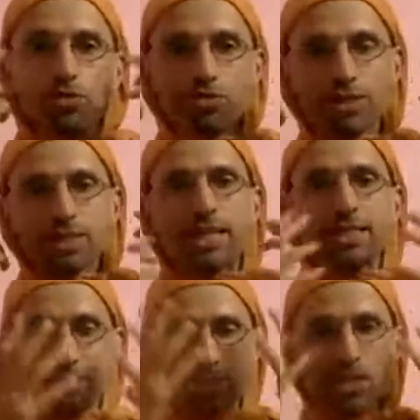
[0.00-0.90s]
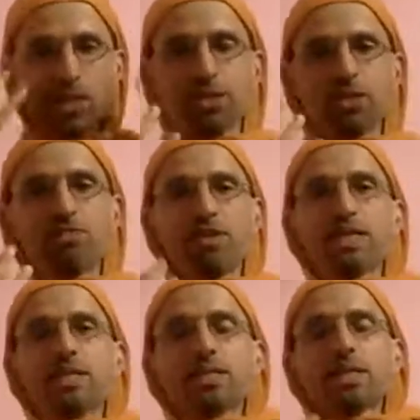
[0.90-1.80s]
of our senses are in the
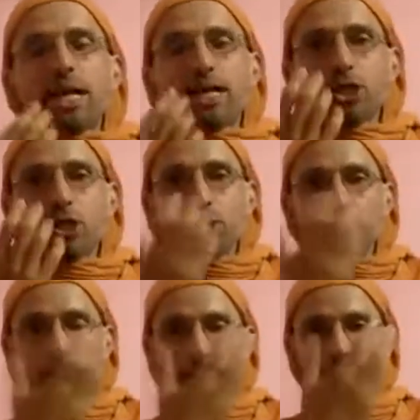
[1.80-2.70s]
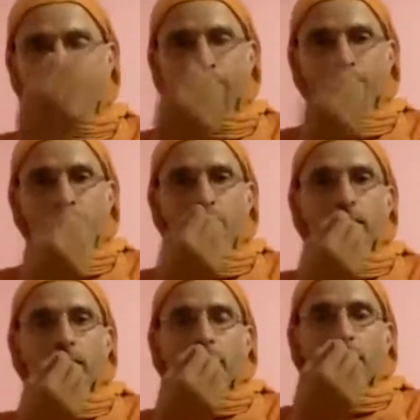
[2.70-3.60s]
face, like your
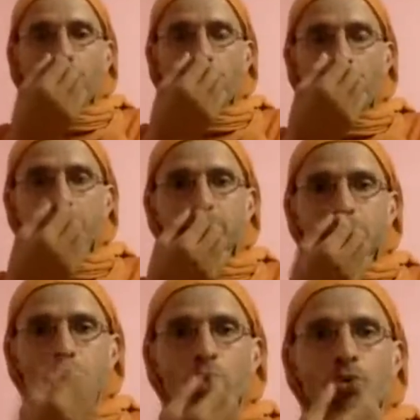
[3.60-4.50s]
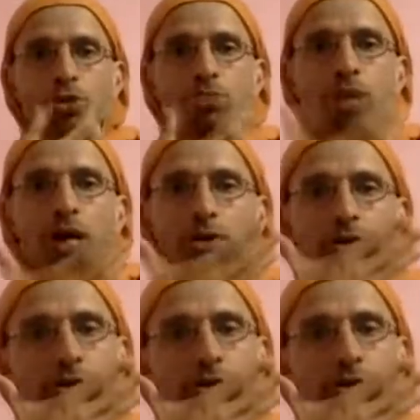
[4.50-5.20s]
eyes, nose, mouth,